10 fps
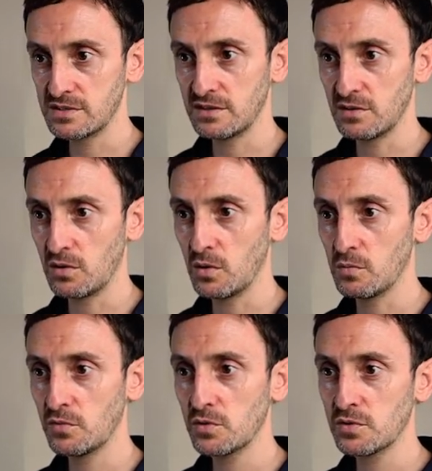in the
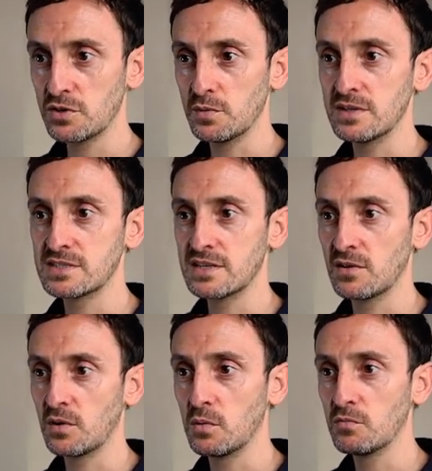home folder, you will see
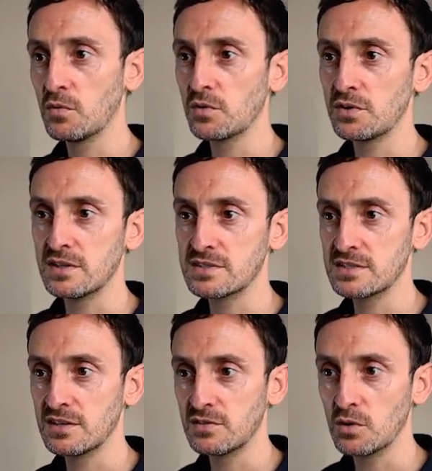the home folder. You'll
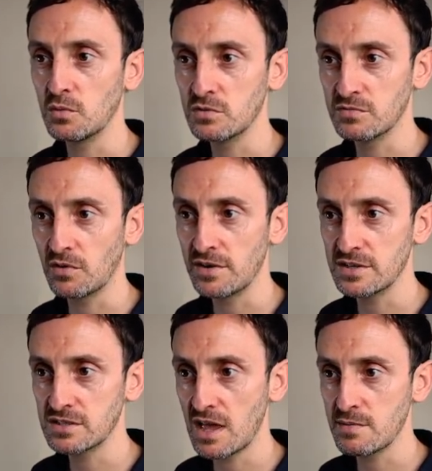see those
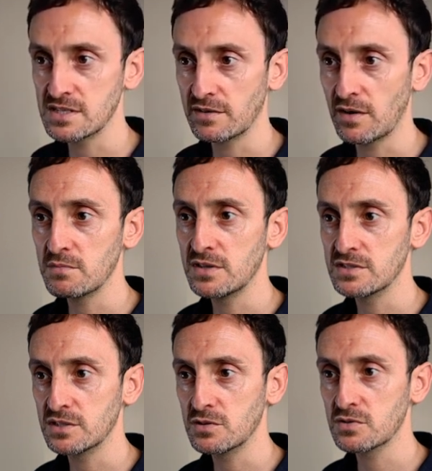various MSF admin
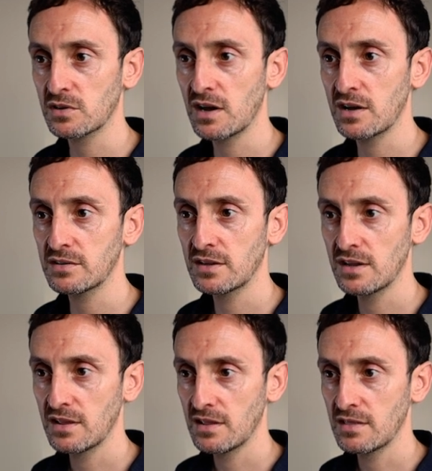is a user account,
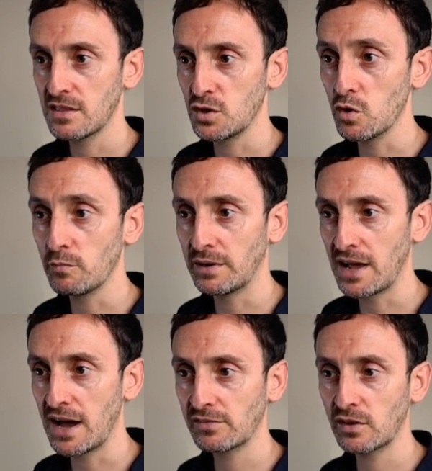the you have been
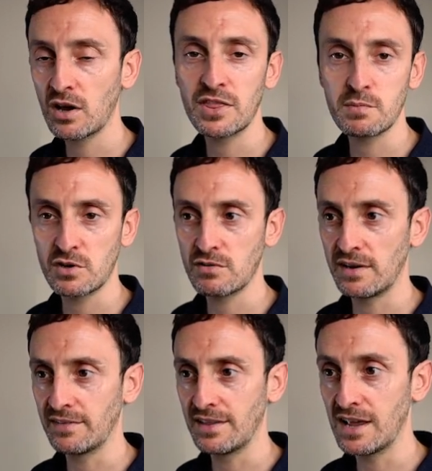hacked account that we
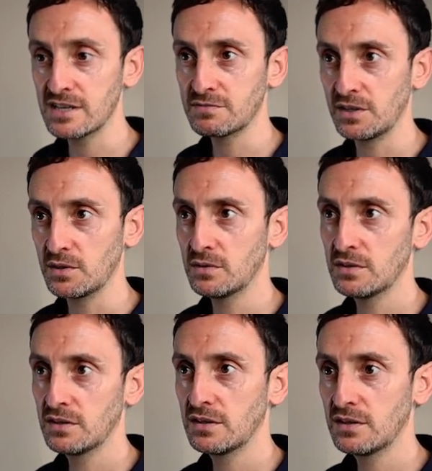created in the last video.
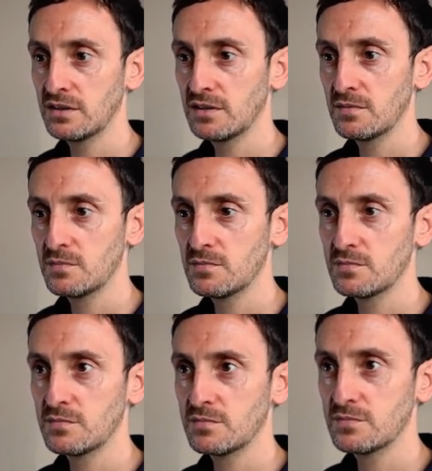
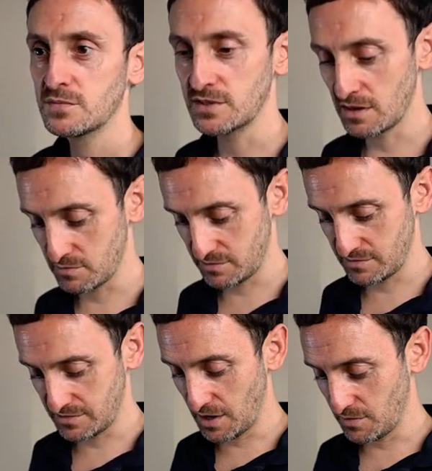So
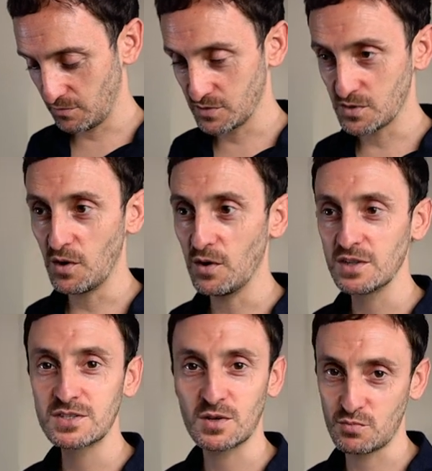that was
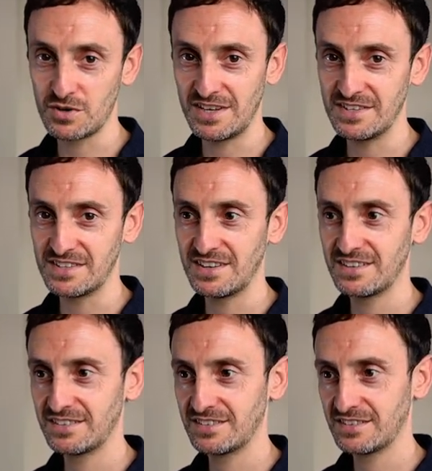also pretty easy.
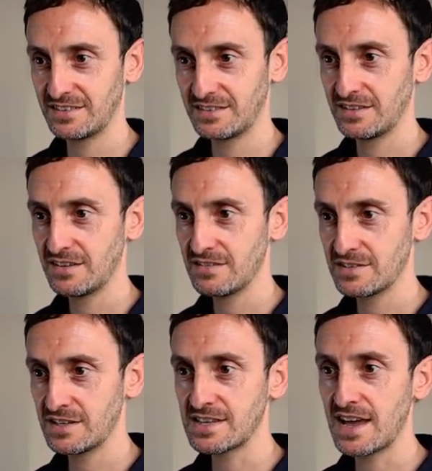
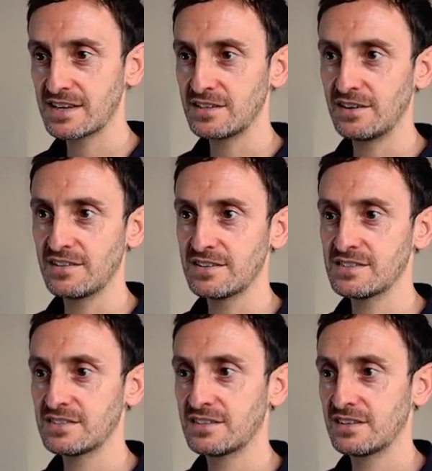So let's exit out of
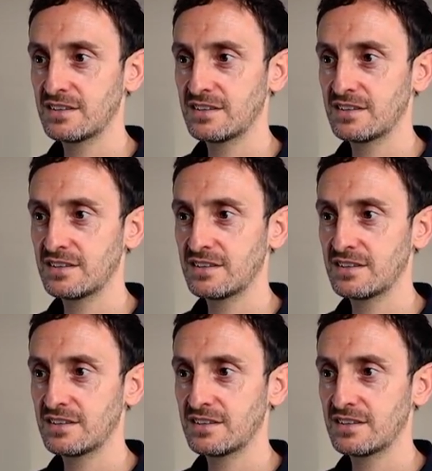this.